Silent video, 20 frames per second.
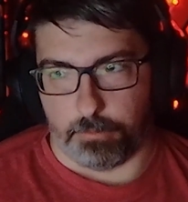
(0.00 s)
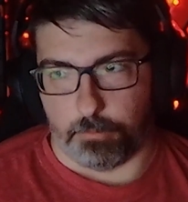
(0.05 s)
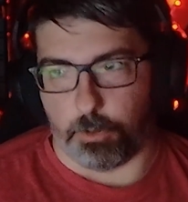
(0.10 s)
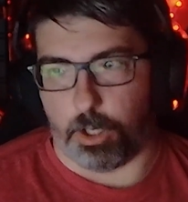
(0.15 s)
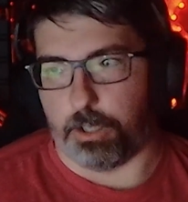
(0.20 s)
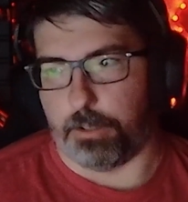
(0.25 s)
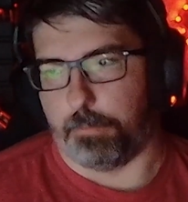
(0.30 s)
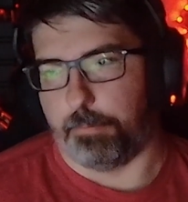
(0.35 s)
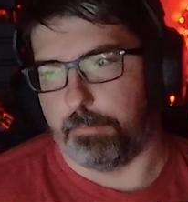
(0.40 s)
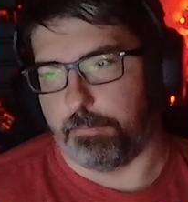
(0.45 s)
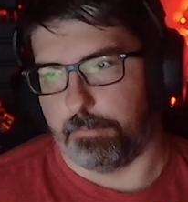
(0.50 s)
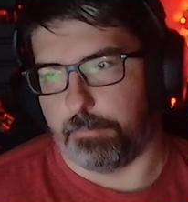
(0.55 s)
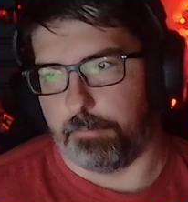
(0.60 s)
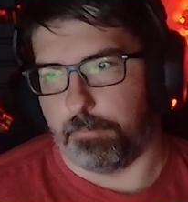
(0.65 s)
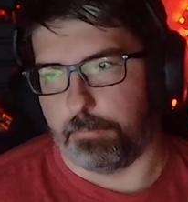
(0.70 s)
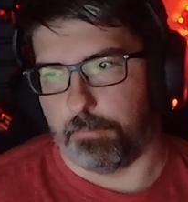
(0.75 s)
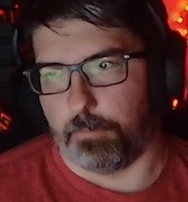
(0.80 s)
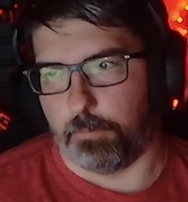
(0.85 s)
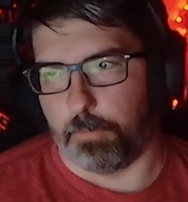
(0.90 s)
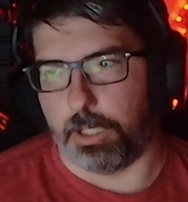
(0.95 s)
Well,
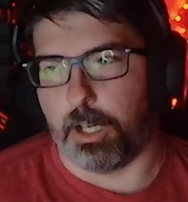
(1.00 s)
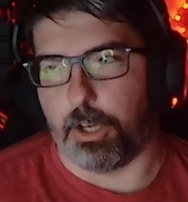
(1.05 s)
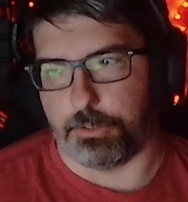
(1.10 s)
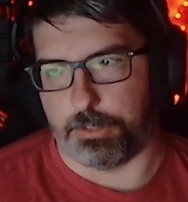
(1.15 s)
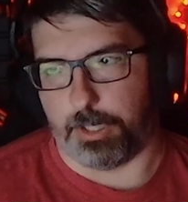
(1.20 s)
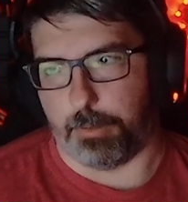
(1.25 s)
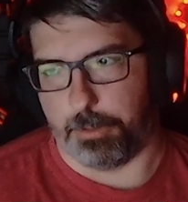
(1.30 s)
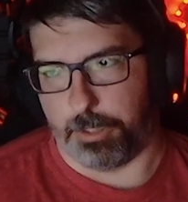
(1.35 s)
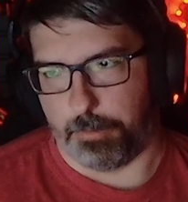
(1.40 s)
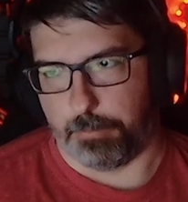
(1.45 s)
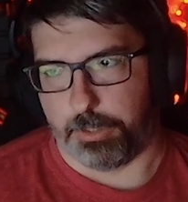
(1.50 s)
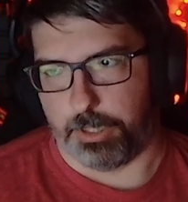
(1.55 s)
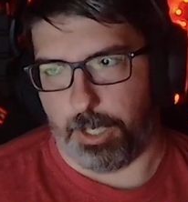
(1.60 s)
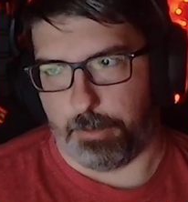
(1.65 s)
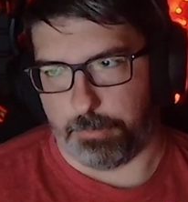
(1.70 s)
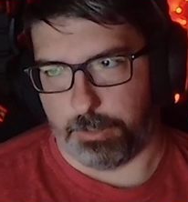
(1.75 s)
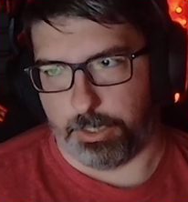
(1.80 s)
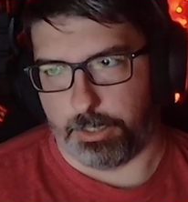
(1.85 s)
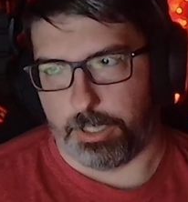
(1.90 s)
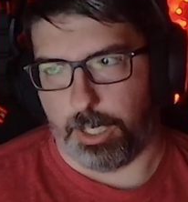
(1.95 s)
we know some of them
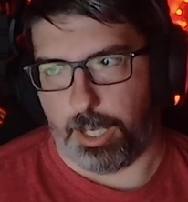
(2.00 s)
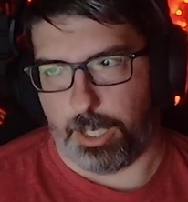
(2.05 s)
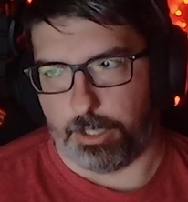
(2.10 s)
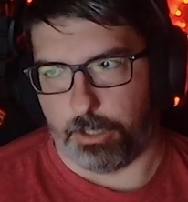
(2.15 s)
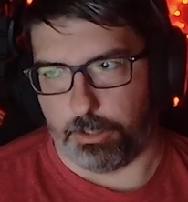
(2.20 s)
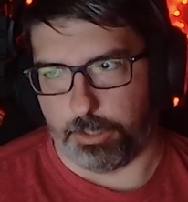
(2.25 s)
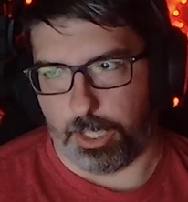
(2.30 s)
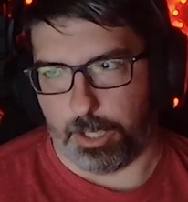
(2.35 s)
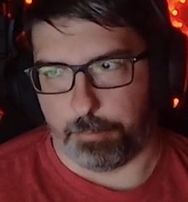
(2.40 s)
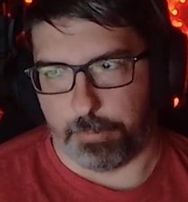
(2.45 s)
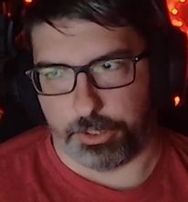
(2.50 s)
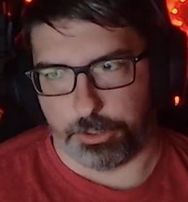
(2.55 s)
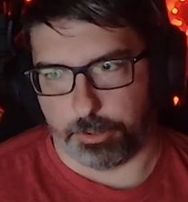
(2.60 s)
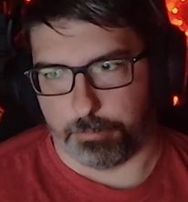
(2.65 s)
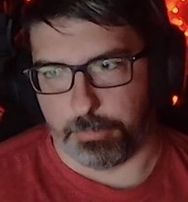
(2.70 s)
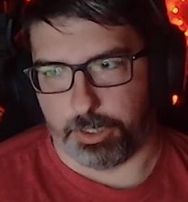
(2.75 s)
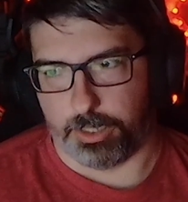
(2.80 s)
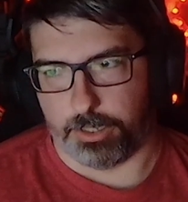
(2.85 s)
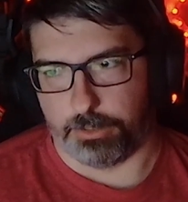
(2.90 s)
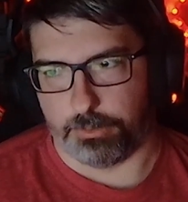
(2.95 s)
definitely died on that
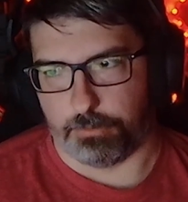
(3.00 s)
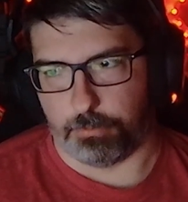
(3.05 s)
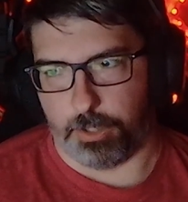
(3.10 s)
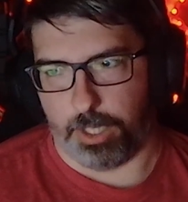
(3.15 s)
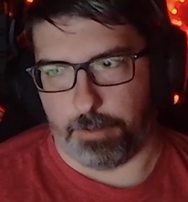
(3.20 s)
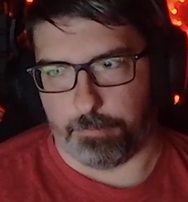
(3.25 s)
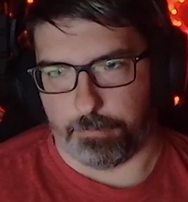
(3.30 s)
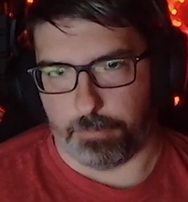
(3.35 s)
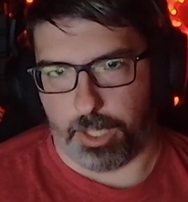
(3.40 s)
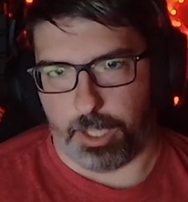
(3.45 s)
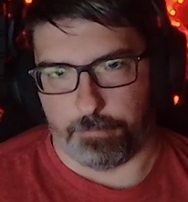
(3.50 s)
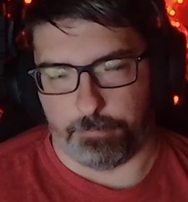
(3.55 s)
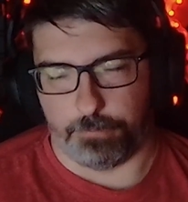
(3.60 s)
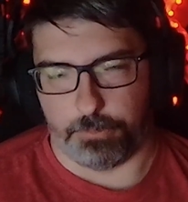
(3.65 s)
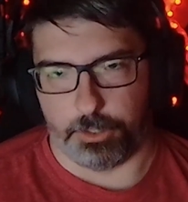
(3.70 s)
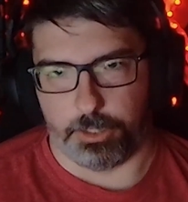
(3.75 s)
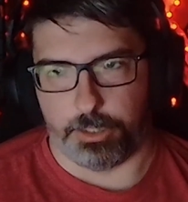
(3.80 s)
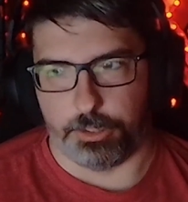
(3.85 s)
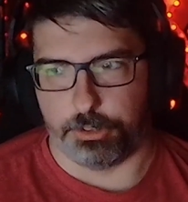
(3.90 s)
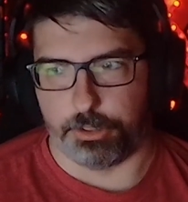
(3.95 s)
mission because we have live
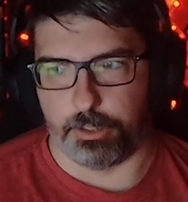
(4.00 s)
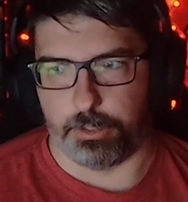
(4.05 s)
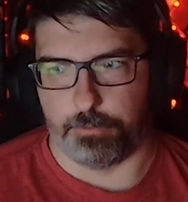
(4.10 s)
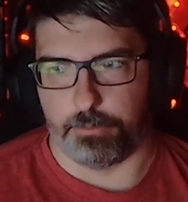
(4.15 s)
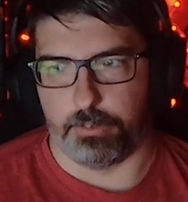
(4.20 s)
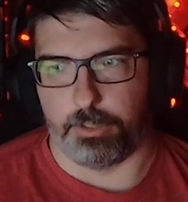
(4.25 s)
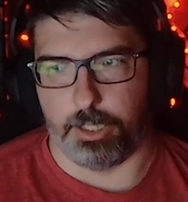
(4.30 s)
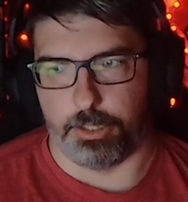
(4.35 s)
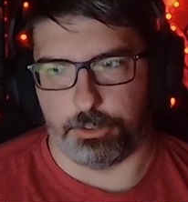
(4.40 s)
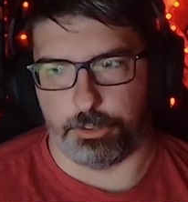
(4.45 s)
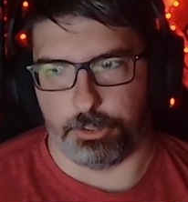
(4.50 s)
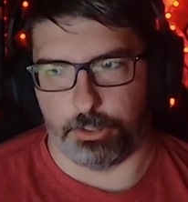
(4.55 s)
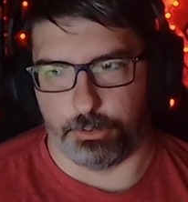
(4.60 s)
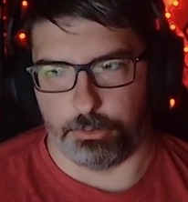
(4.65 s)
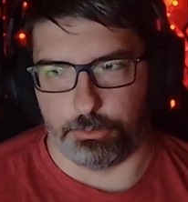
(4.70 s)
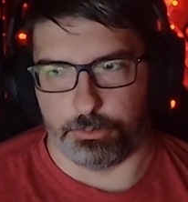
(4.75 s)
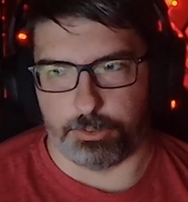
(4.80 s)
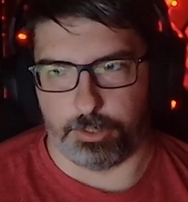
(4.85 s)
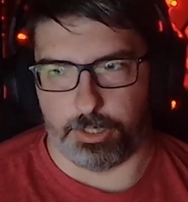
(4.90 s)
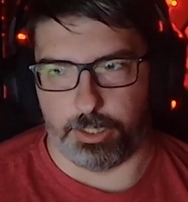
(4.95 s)
footage that
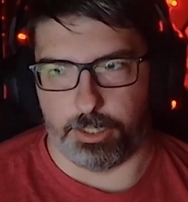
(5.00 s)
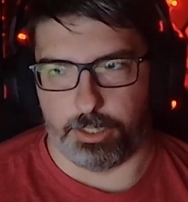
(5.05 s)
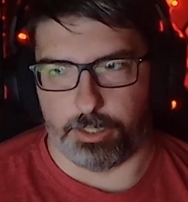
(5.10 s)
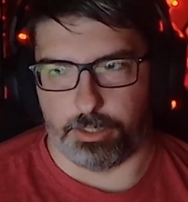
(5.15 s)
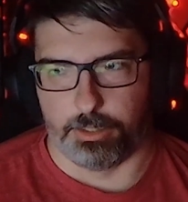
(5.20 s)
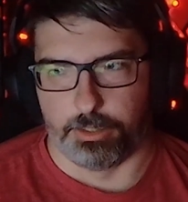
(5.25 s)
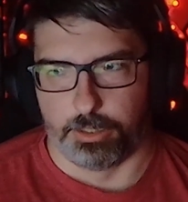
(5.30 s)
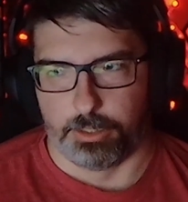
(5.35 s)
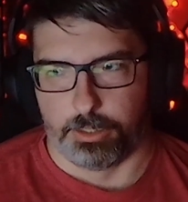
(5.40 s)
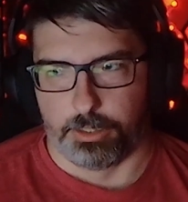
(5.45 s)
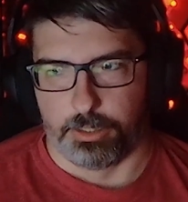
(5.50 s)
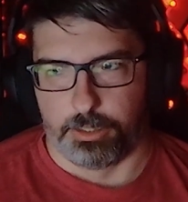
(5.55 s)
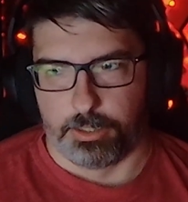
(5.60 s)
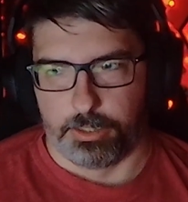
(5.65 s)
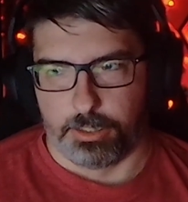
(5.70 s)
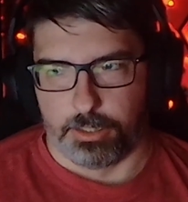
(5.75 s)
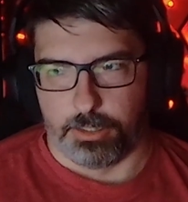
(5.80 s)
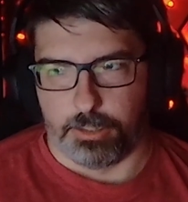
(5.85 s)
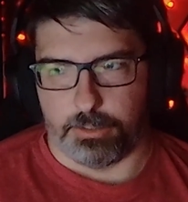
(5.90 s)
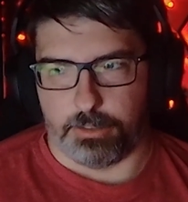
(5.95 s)
shows
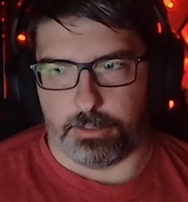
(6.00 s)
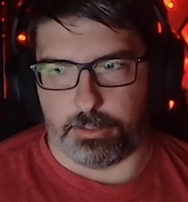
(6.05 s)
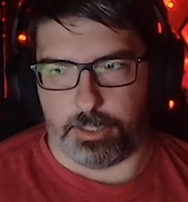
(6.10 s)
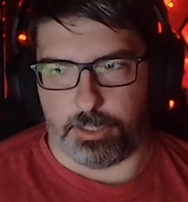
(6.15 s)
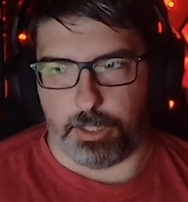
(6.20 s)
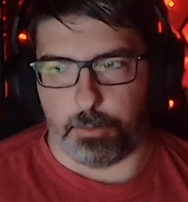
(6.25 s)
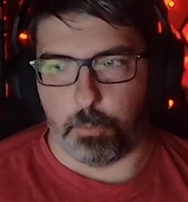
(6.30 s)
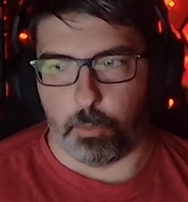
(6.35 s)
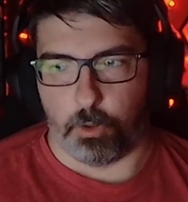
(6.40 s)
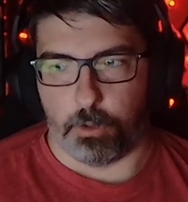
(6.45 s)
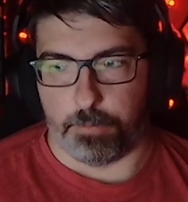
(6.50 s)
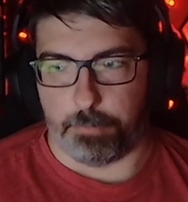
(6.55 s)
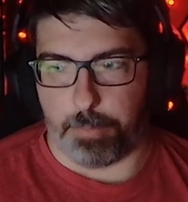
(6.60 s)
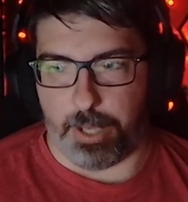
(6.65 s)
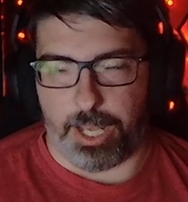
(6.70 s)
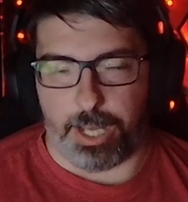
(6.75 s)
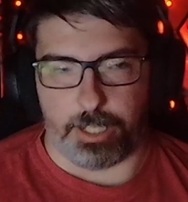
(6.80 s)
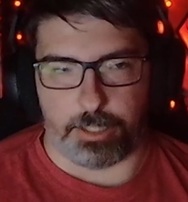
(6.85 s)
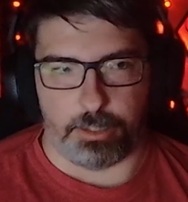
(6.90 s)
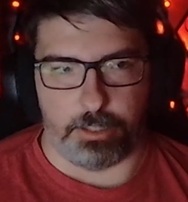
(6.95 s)
Team
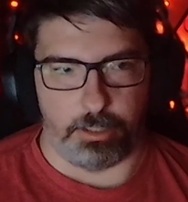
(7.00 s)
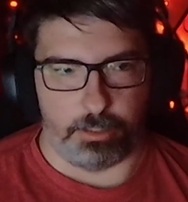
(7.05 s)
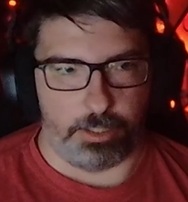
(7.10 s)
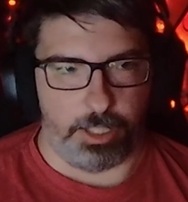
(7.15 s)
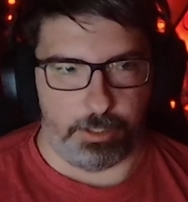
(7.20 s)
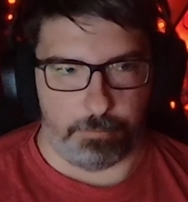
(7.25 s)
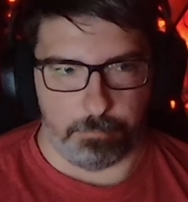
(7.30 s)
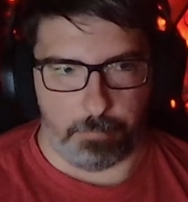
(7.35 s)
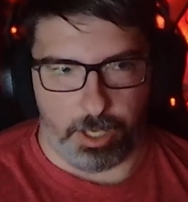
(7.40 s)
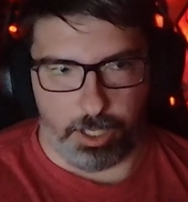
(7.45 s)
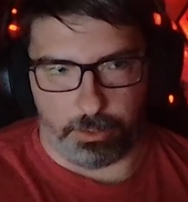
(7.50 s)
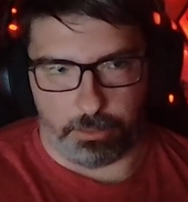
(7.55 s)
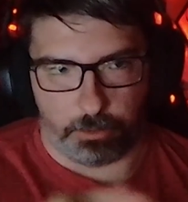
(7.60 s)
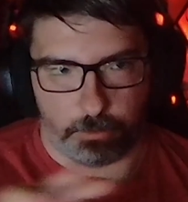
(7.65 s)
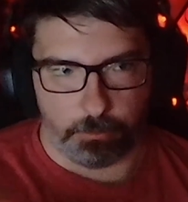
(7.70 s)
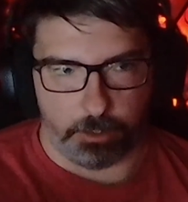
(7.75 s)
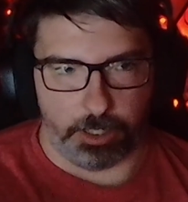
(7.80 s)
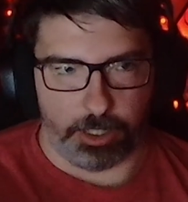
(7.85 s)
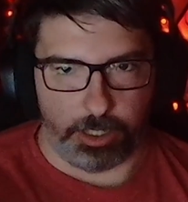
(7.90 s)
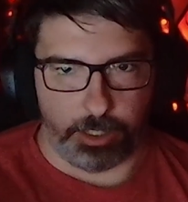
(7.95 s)
Wolfpack, the main
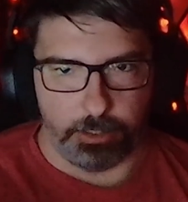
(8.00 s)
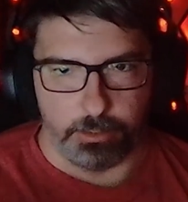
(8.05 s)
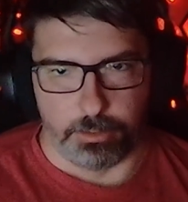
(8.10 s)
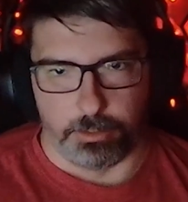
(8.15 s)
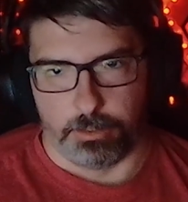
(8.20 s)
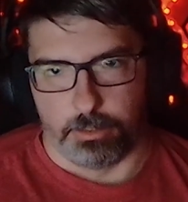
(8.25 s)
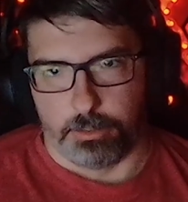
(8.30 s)
3